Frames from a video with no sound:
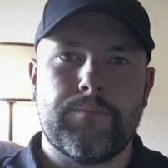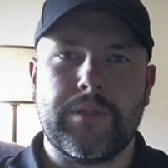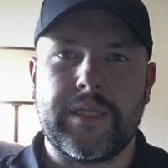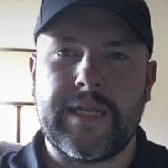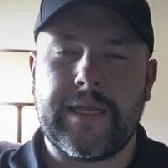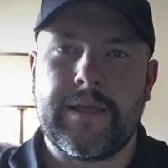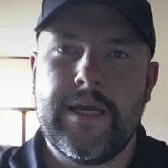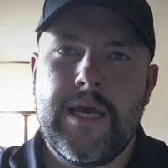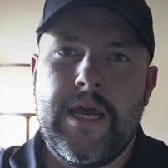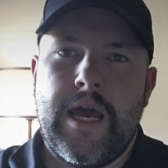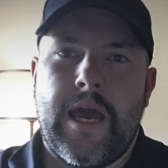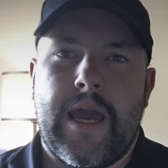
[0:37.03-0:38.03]
Bleeding.
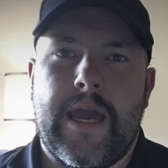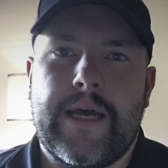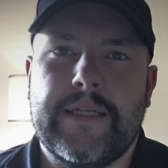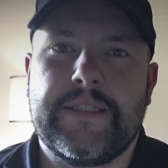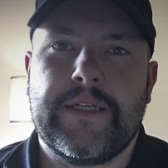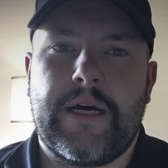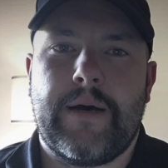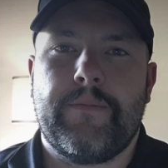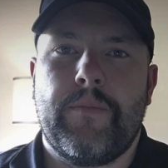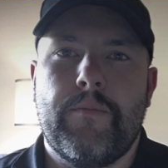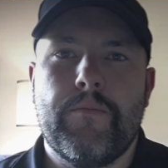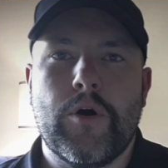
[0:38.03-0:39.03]

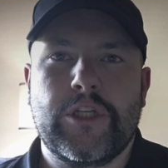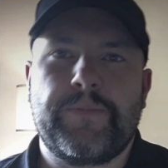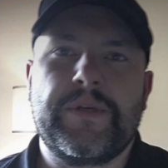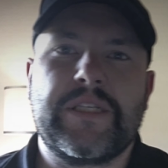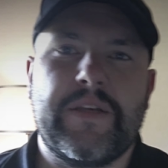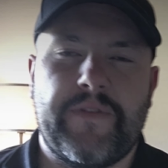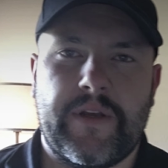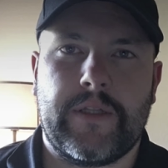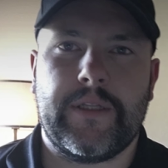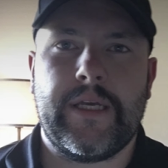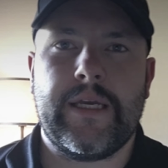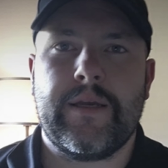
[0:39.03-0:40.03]
And most
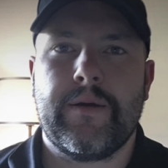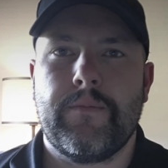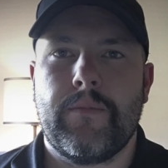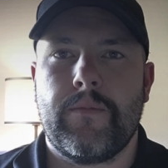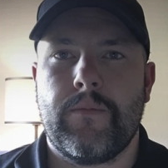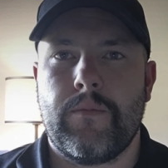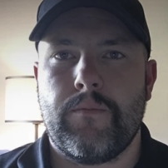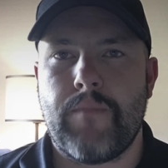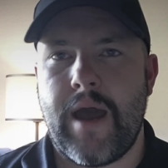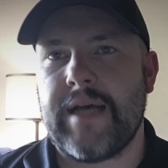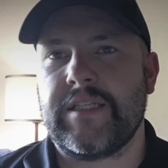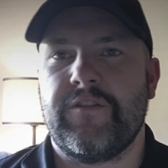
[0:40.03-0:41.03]
specifically,
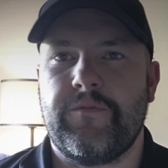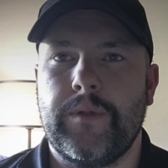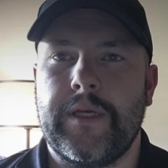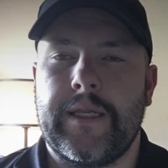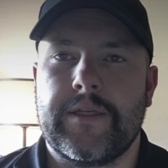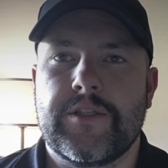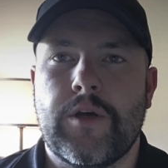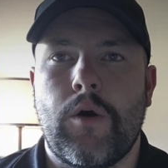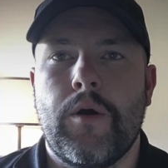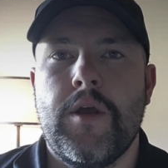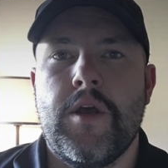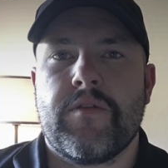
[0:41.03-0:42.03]
massive bleeding.
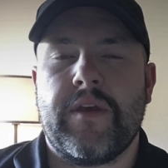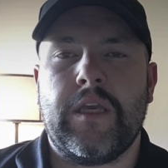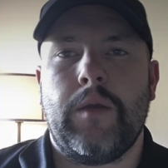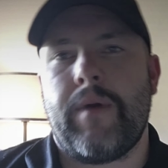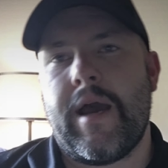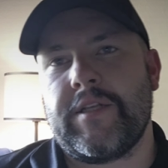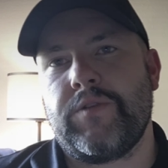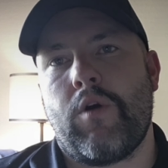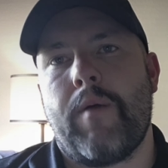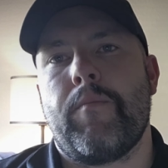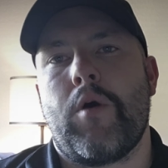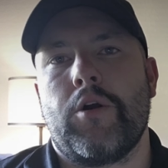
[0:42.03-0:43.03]
So, thinking back to
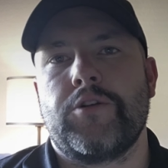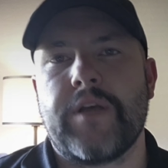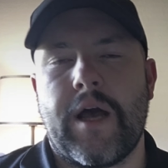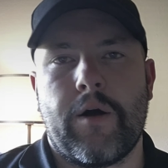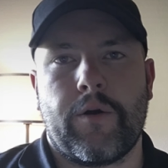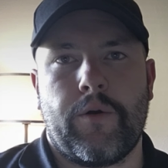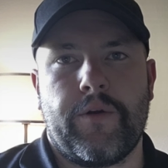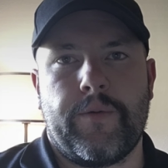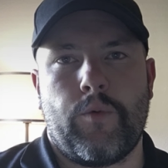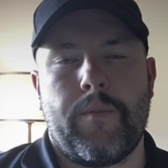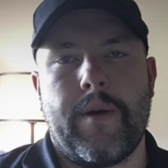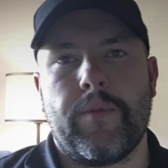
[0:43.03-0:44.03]
our March
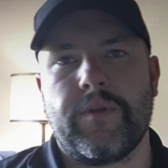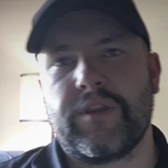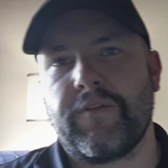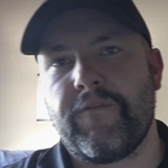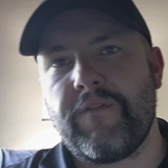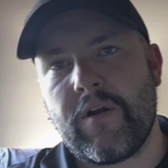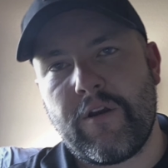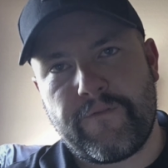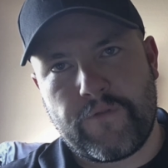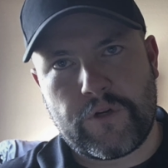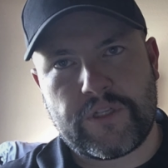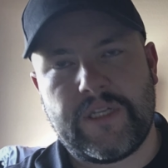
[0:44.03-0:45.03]
algorithm, remember that the very
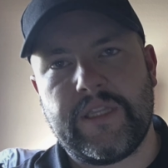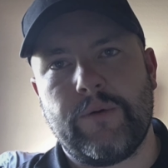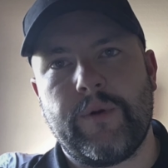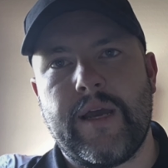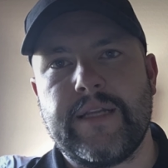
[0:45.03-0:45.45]
first thing that we